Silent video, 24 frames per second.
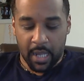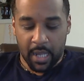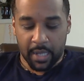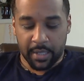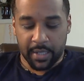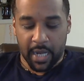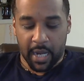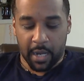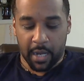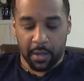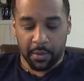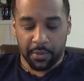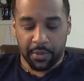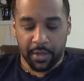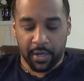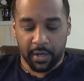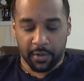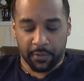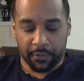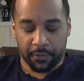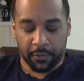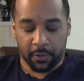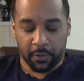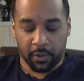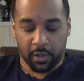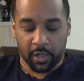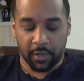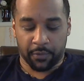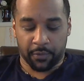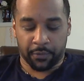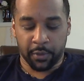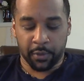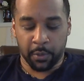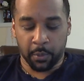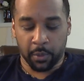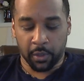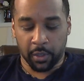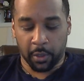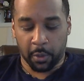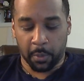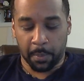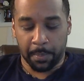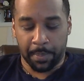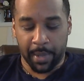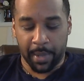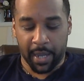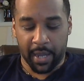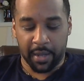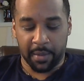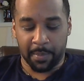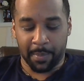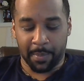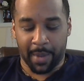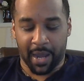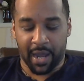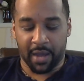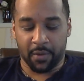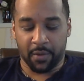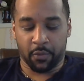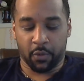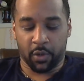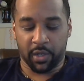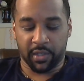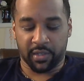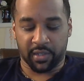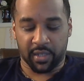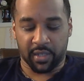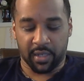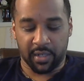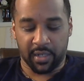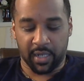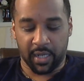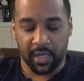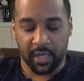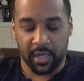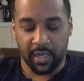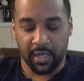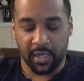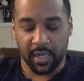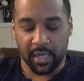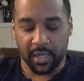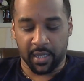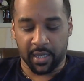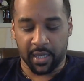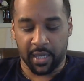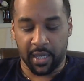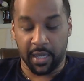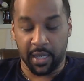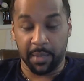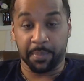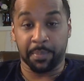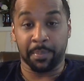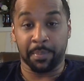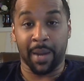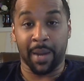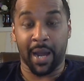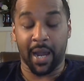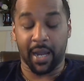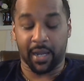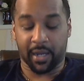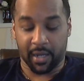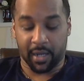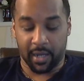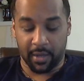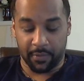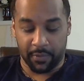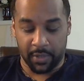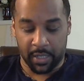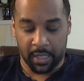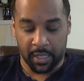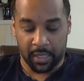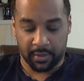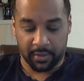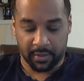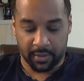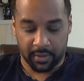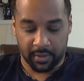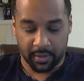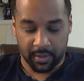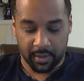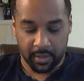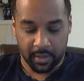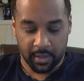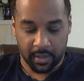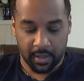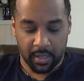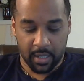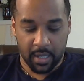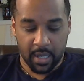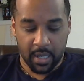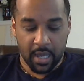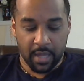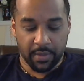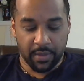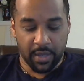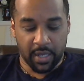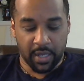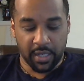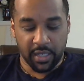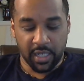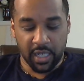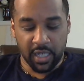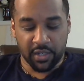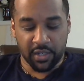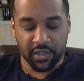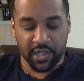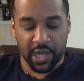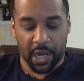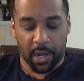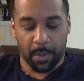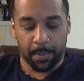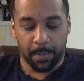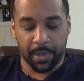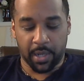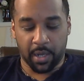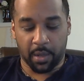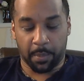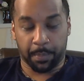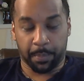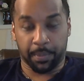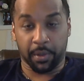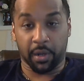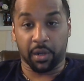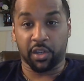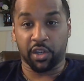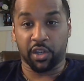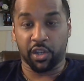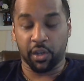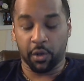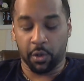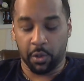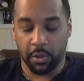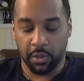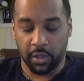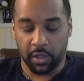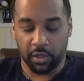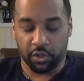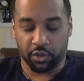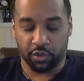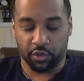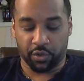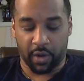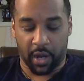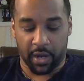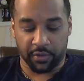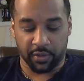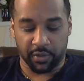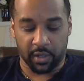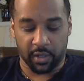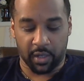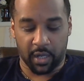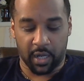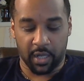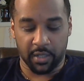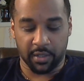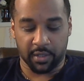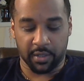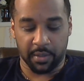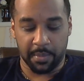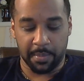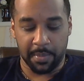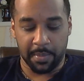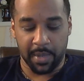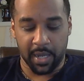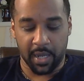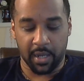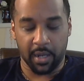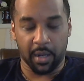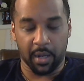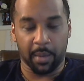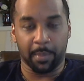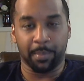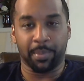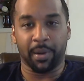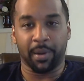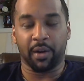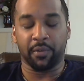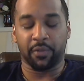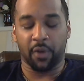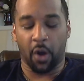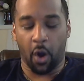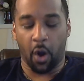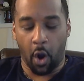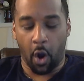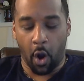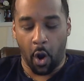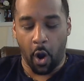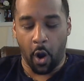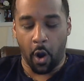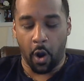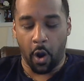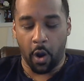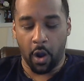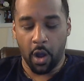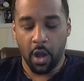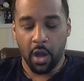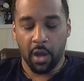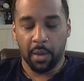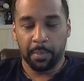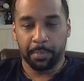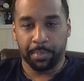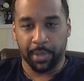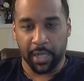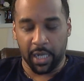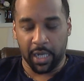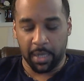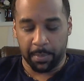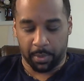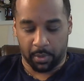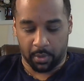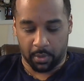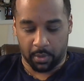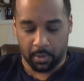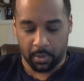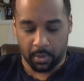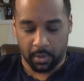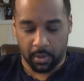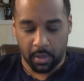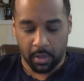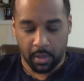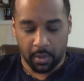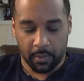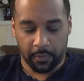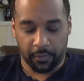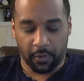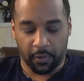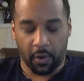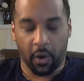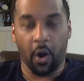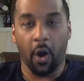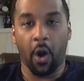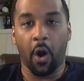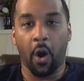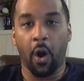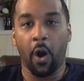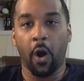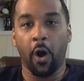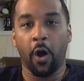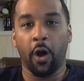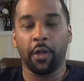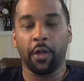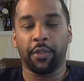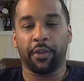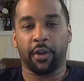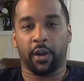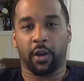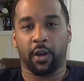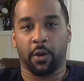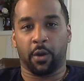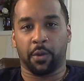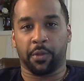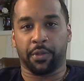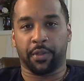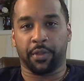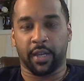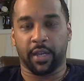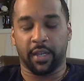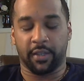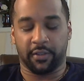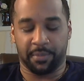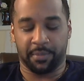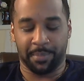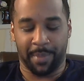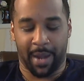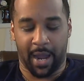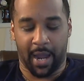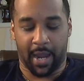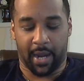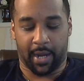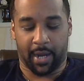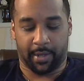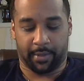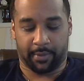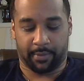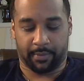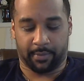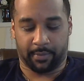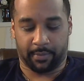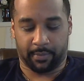Now therefore, if you will obey my voice indeed and keep my covenant, then ye shall be a peculiar treasure unto me above all people, for all the earth is mine.